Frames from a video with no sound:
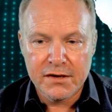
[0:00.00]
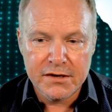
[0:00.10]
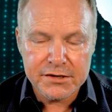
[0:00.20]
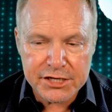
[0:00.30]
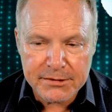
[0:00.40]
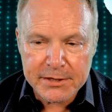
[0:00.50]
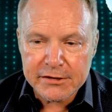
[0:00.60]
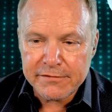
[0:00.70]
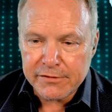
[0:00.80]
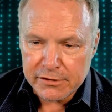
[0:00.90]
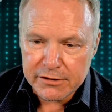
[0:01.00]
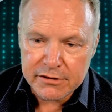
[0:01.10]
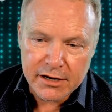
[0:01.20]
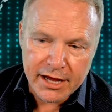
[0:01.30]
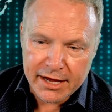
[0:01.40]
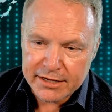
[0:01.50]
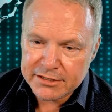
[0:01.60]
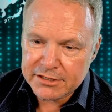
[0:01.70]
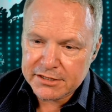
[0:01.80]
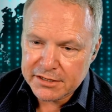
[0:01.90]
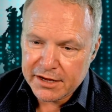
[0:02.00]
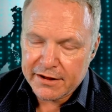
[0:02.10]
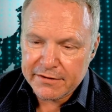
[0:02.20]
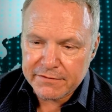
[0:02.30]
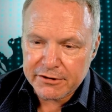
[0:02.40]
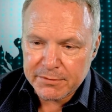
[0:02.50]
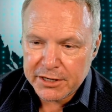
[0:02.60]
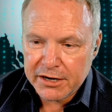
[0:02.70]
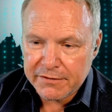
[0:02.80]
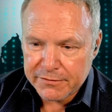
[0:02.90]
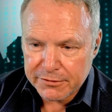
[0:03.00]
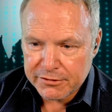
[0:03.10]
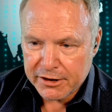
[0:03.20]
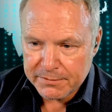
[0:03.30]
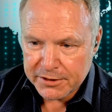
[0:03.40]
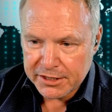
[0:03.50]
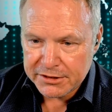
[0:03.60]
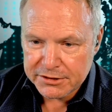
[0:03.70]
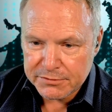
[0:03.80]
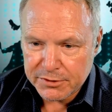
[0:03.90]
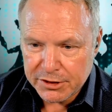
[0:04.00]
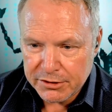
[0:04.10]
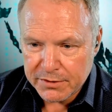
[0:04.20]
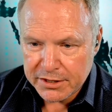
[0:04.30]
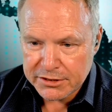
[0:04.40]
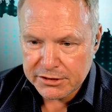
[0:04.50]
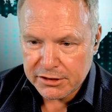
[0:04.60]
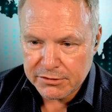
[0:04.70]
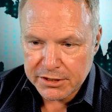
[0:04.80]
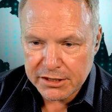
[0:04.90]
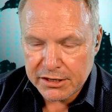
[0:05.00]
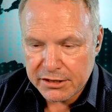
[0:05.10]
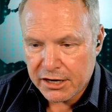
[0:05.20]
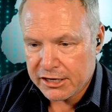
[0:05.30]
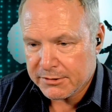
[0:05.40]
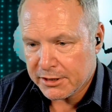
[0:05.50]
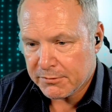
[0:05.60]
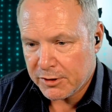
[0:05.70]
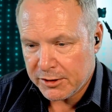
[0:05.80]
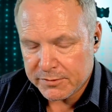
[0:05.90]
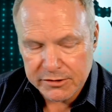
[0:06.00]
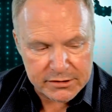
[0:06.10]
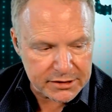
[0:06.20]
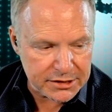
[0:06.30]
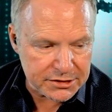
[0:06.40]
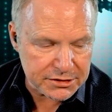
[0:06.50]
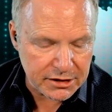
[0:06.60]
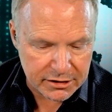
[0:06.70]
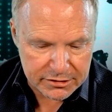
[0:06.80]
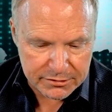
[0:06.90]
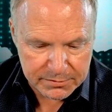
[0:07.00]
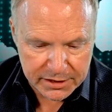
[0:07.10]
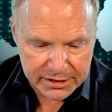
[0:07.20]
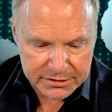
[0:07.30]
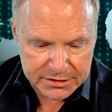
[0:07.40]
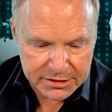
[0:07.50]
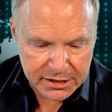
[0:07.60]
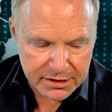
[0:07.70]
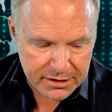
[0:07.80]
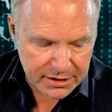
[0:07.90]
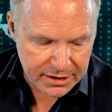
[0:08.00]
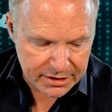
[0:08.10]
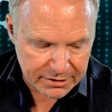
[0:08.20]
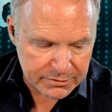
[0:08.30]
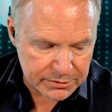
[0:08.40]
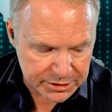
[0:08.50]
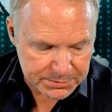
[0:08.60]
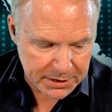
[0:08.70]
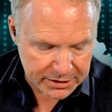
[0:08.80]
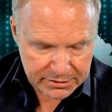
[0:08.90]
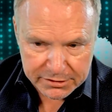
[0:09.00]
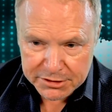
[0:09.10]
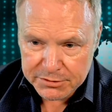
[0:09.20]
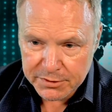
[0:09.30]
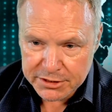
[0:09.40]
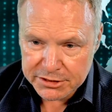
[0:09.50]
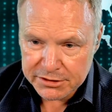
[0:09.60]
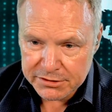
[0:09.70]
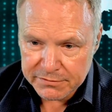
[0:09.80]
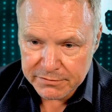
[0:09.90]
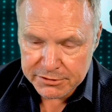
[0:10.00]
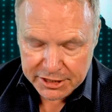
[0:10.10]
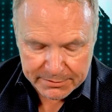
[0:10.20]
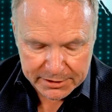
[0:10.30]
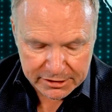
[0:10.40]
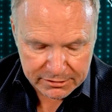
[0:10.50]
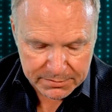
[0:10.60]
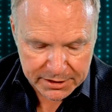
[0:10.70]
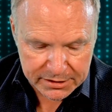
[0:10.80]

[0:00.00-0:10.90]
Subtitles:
Jamie LaFleur asks, have there been any further updates with the U.S. loading undocumented people into cargo planes? And I want to expand on this question for Jamie a little bit.